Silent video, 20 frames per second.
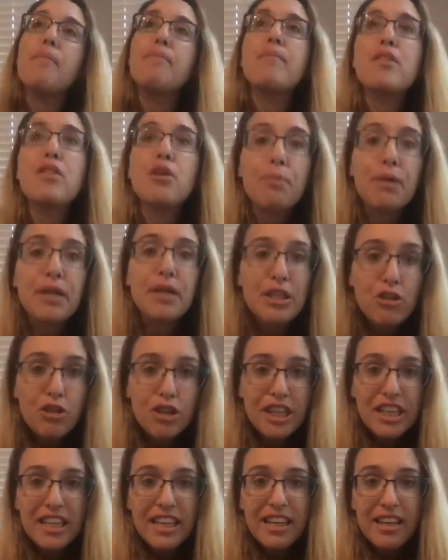They're pretty
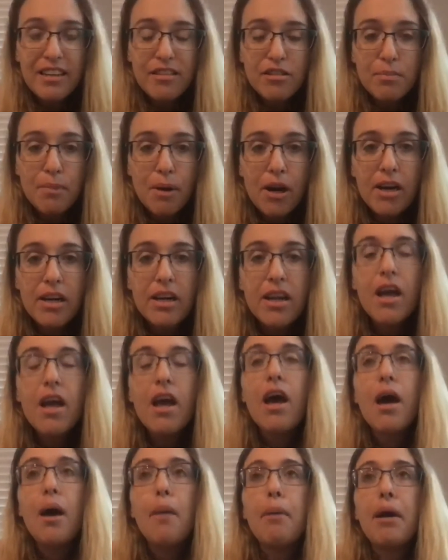tricky and smart.
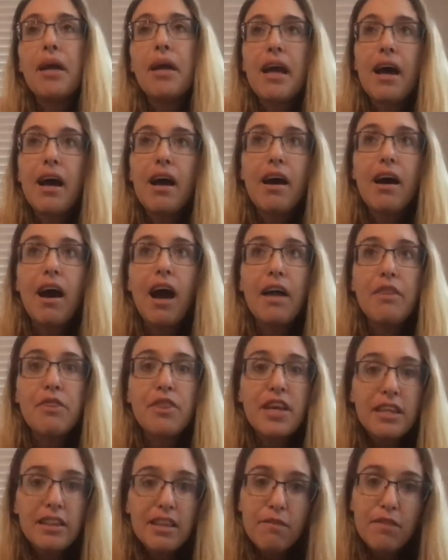But I
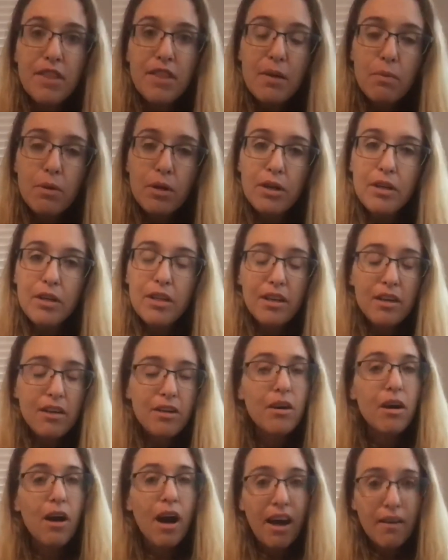think if they would
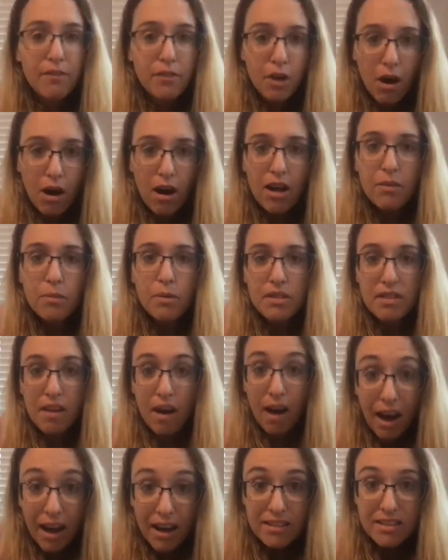have gone with the
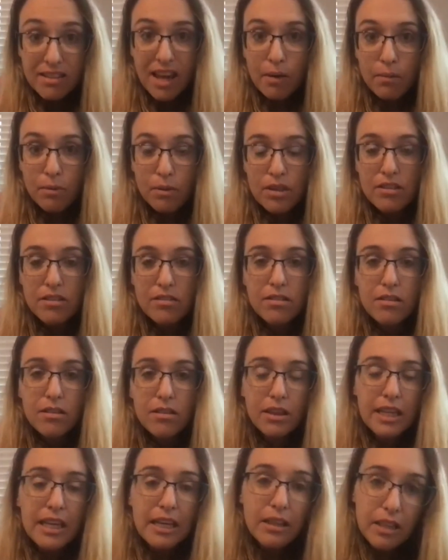hunt that was
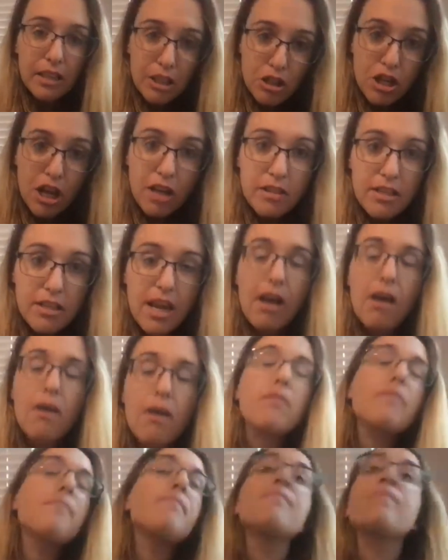legally shut
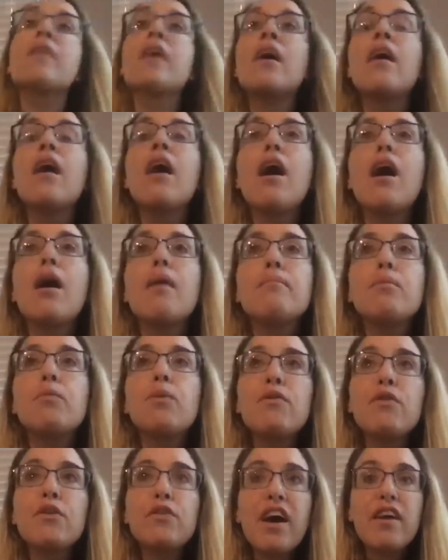down,
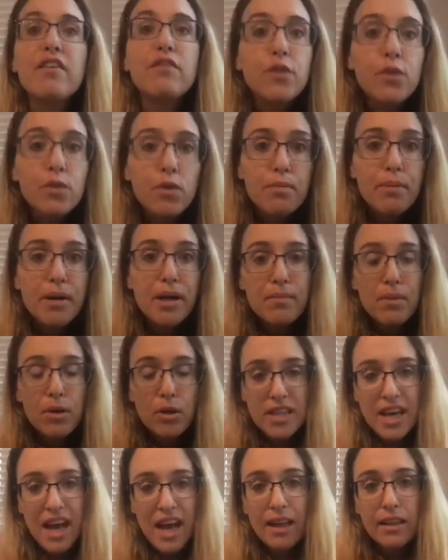we would have had fewer bear
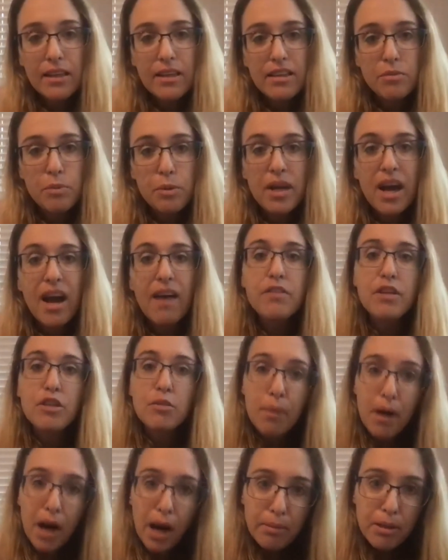mortalities. We'd have these
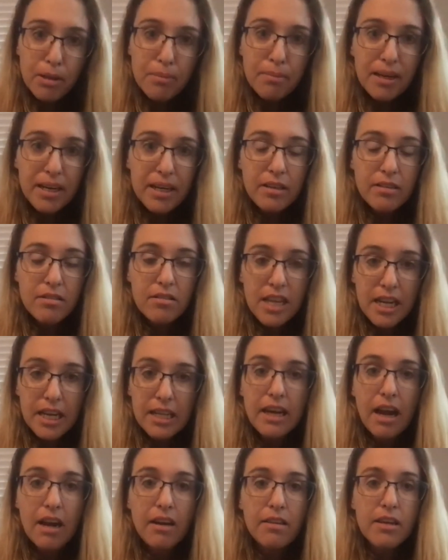problem bears
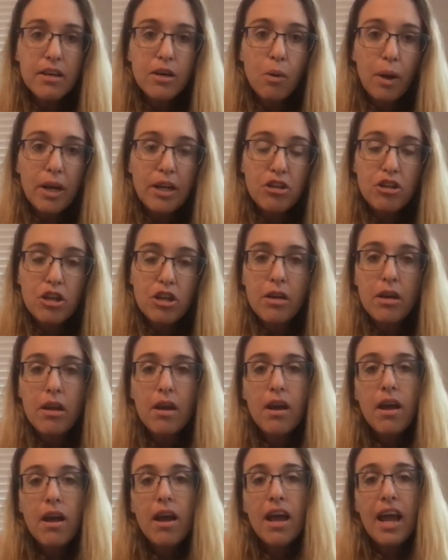taken out of the equation,
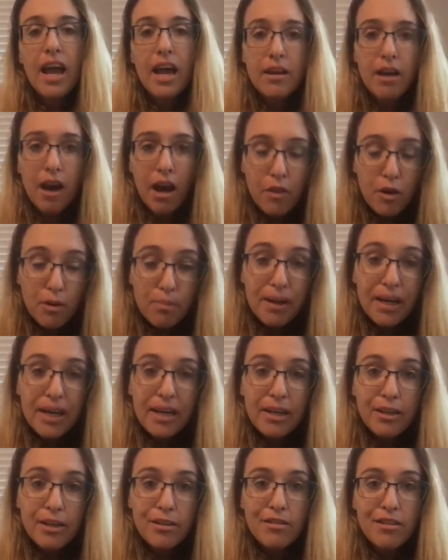and other
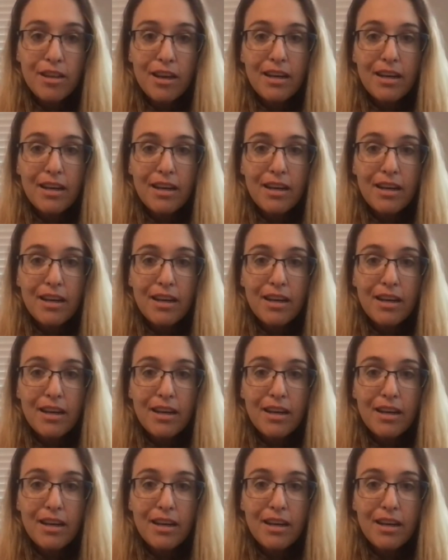bears